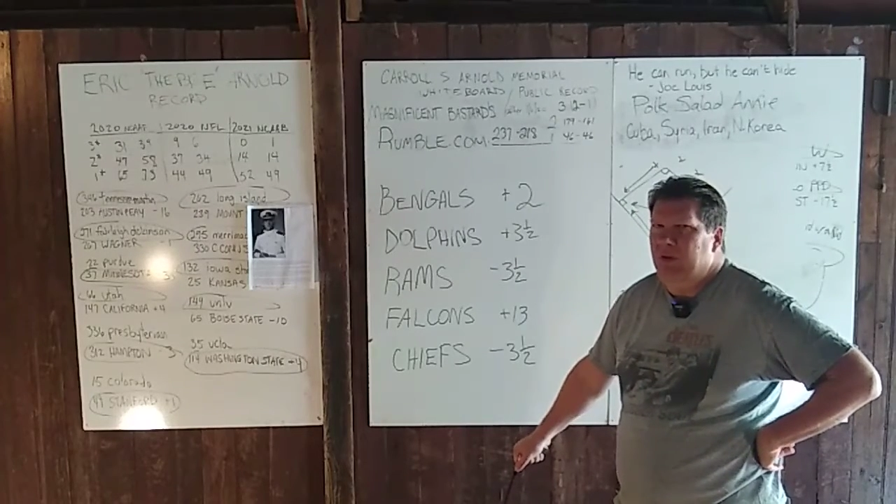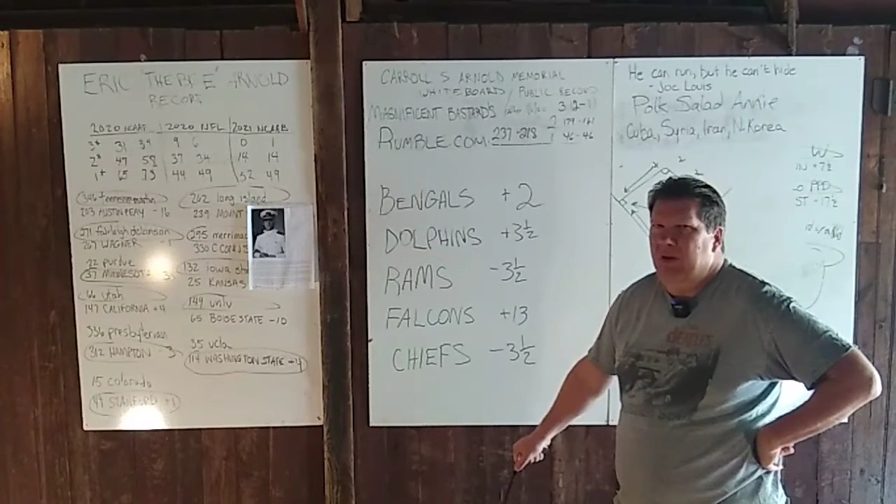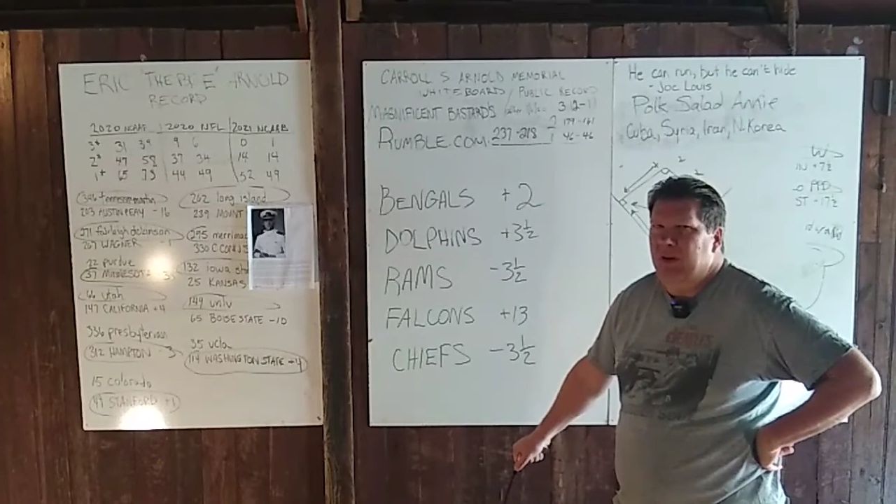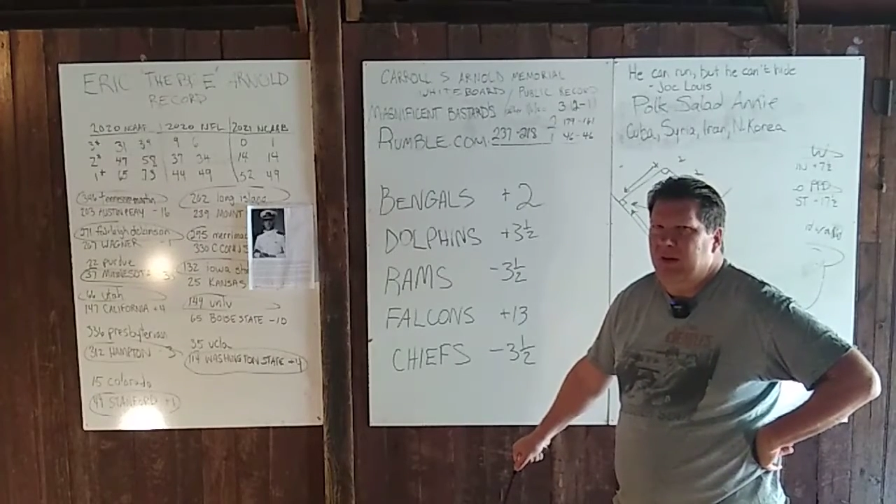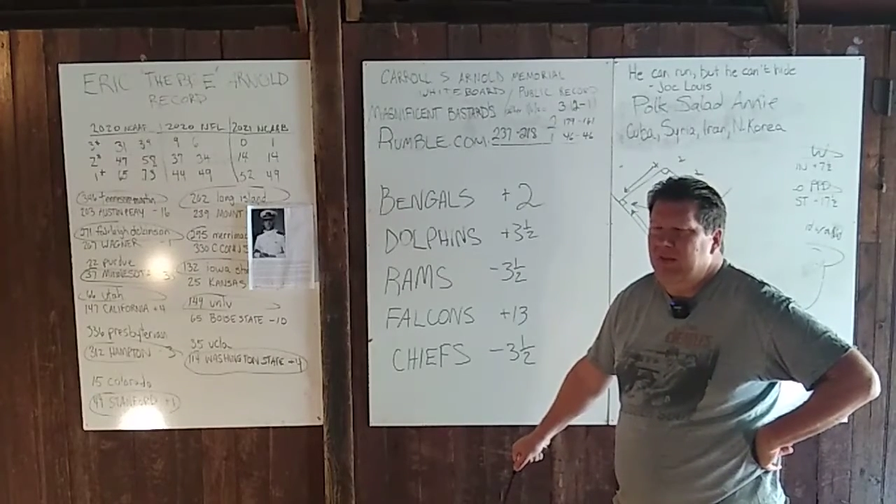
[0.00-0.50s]

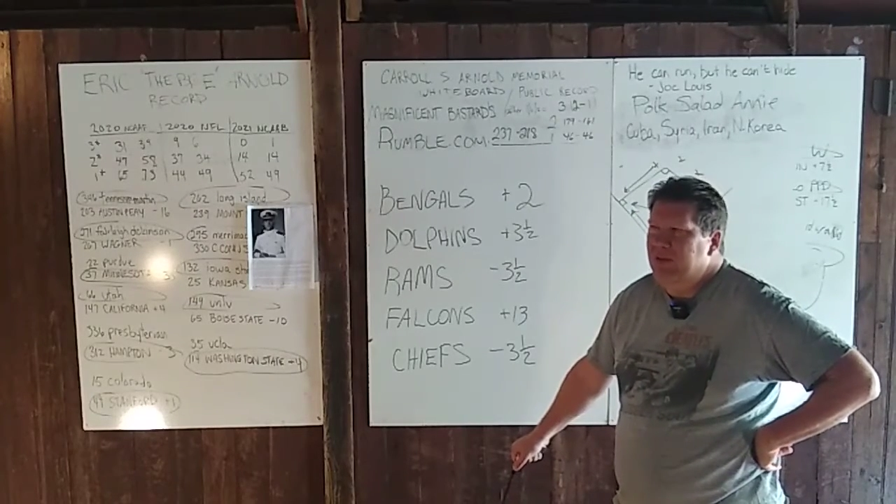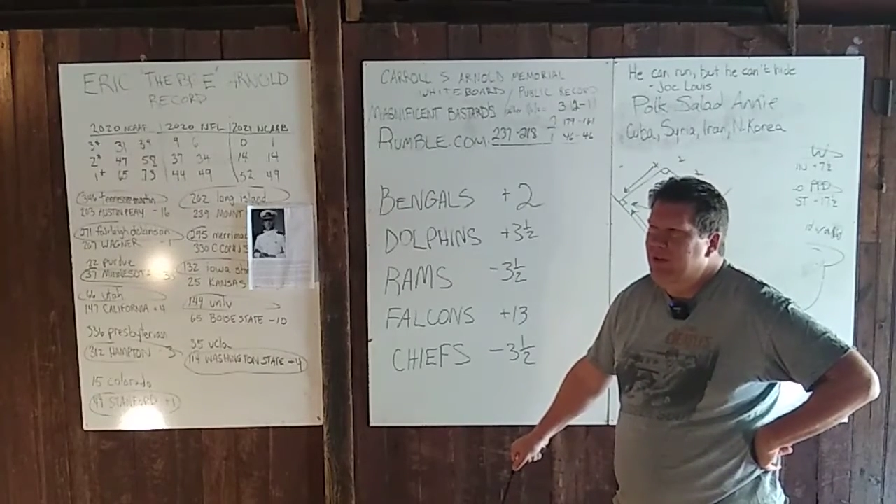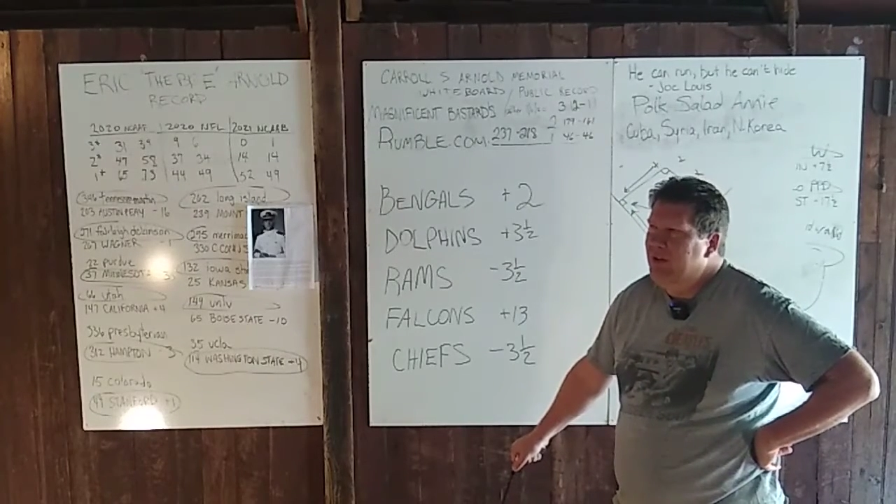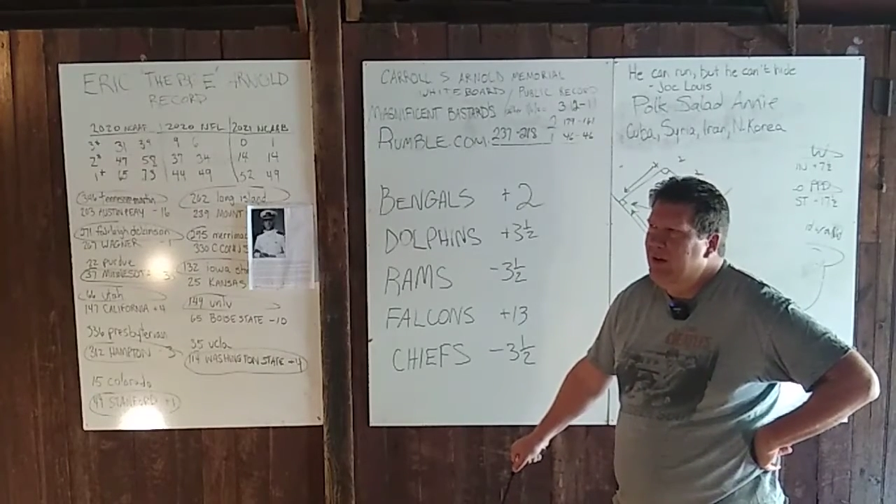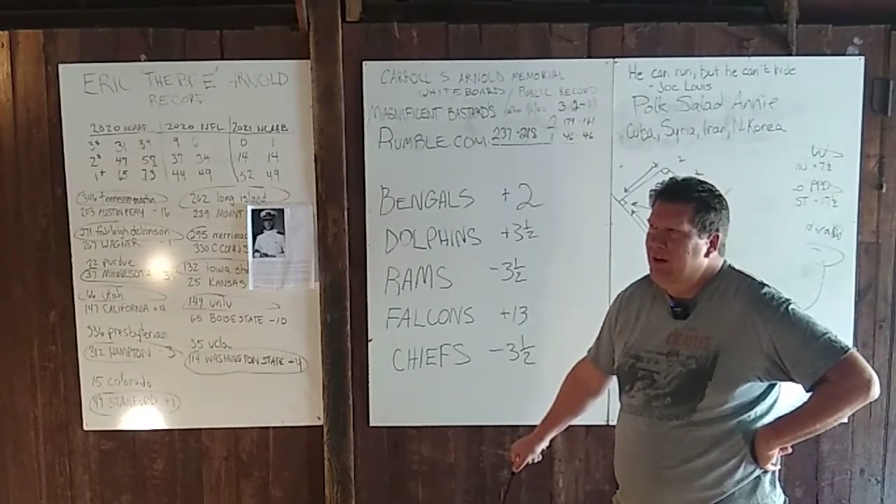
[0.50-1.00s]

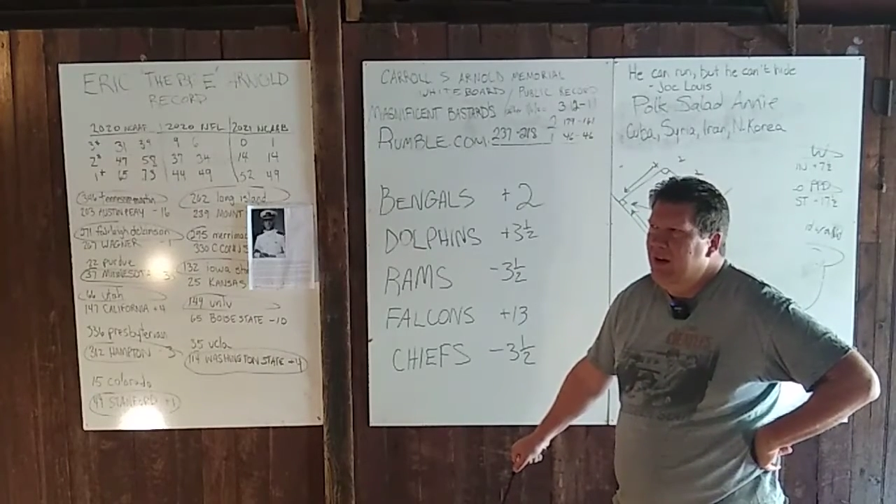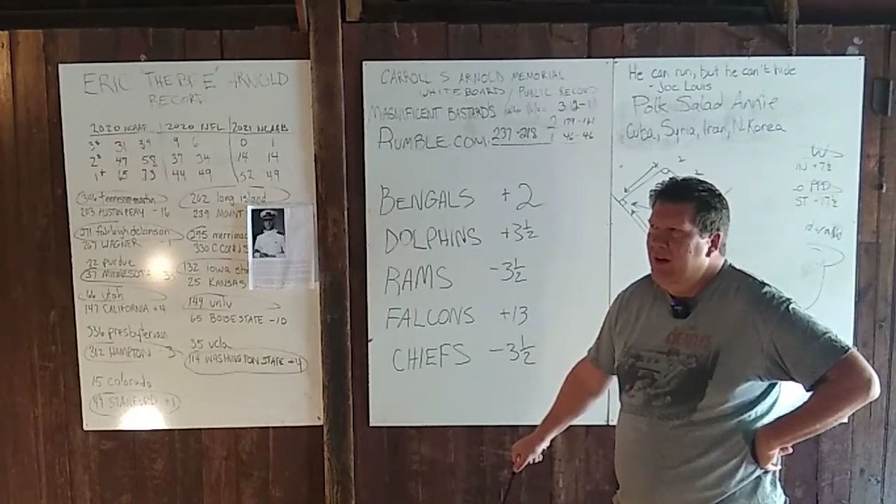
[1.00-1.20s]
loss,